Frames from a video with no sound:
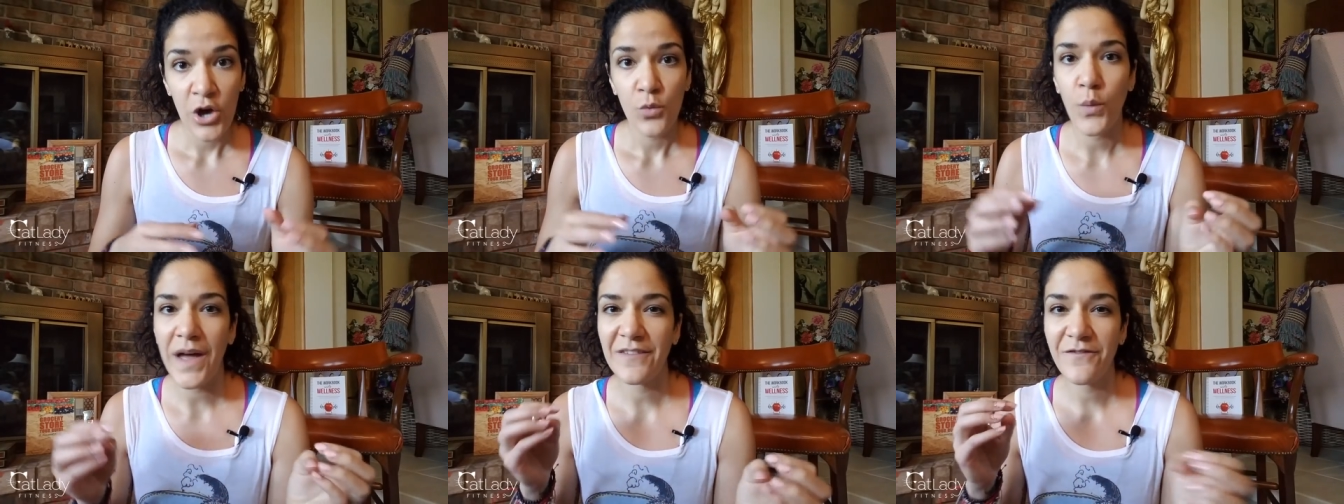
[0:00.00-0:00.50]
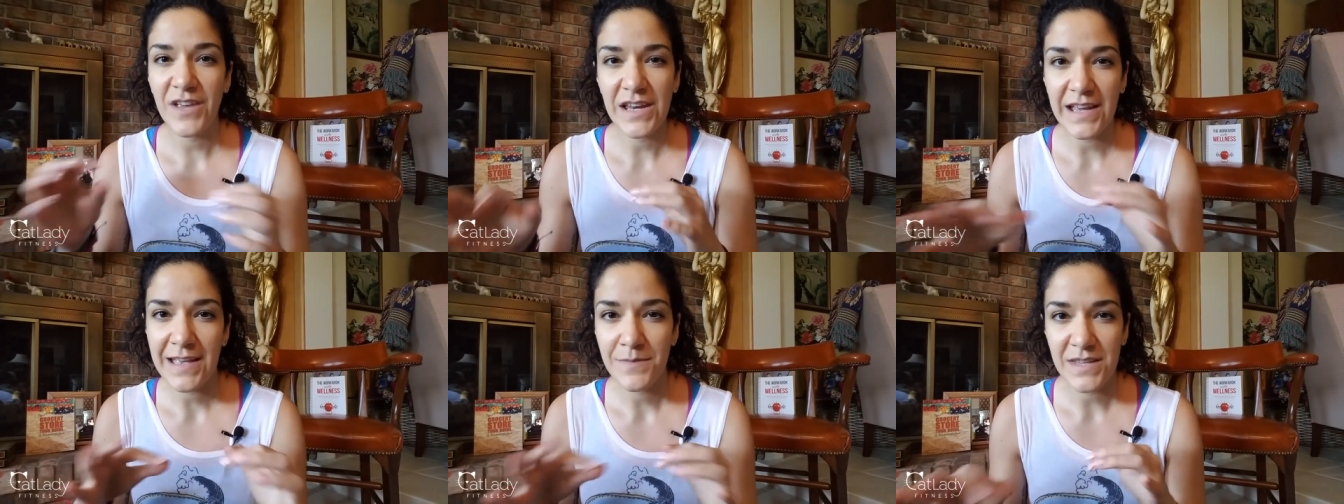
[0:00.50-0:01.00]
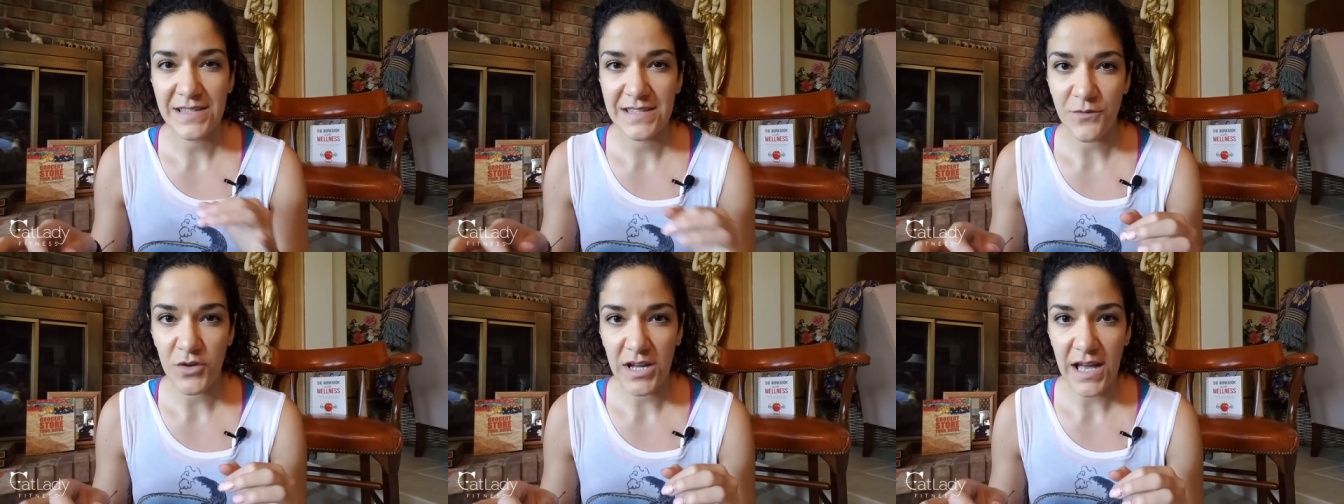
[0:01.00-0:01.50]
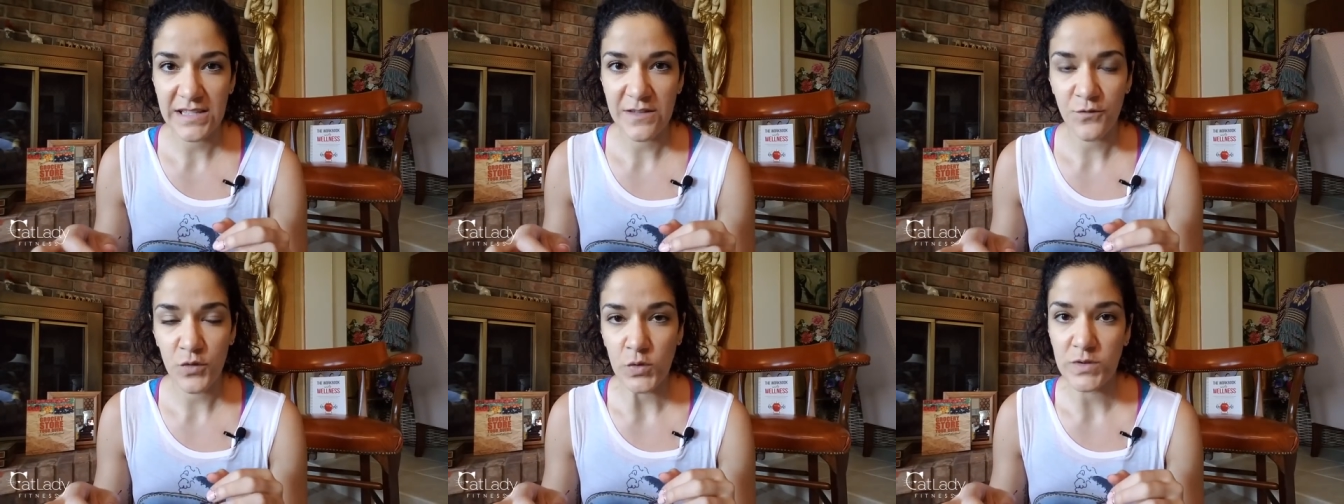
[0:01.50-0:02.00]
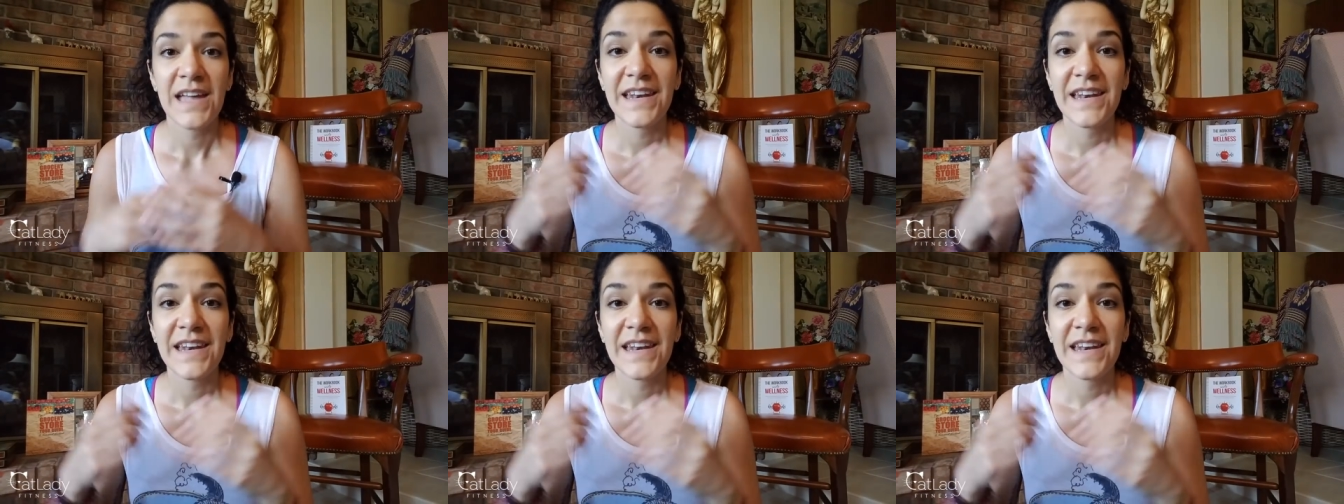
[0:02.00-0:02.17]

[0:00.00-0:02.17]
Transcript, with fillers: when feeding him these different kinds of foods.